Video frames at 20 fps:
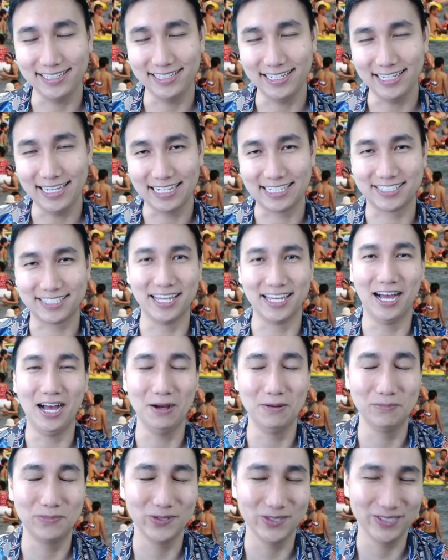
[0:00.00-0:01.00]

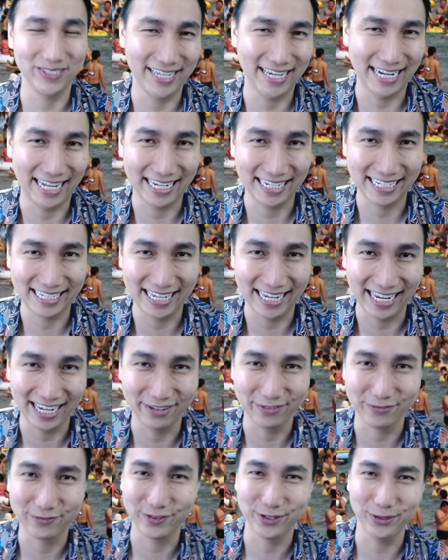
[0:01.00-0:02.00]
example that I
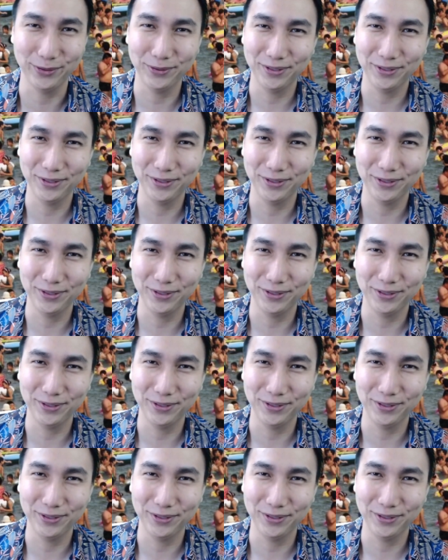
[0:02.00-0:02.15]
gave you?